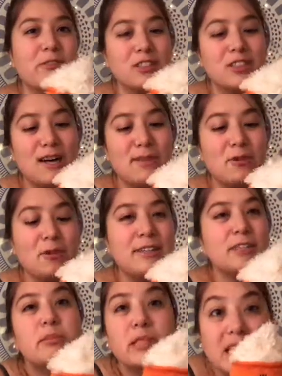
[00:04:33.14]
travel
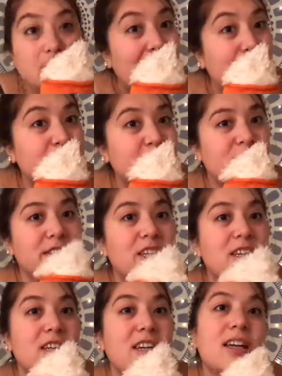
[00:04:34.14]
pack of, he's got his
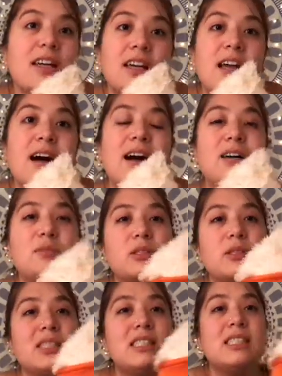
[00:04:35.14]
water, he's got his little butt
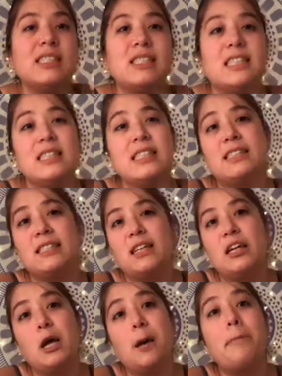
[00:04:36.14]
pouch with
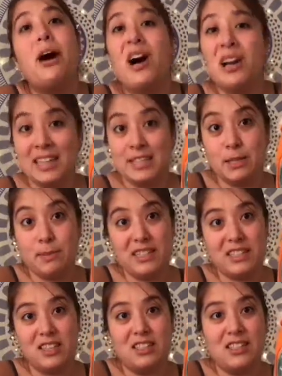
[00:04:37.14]
food or with
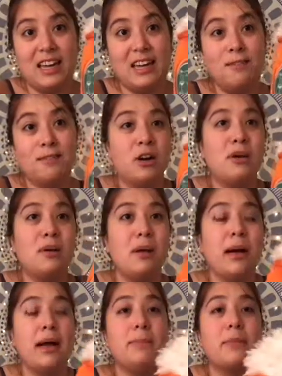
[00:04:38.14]
treats and
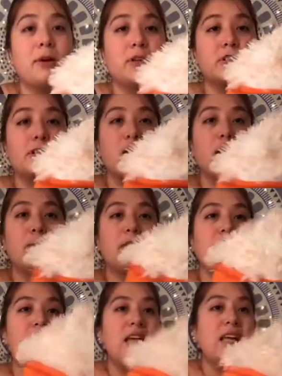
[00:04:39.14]
extra poo bags
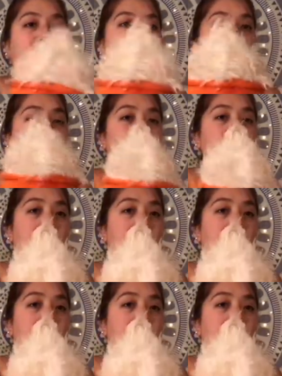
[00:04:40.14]
if needed.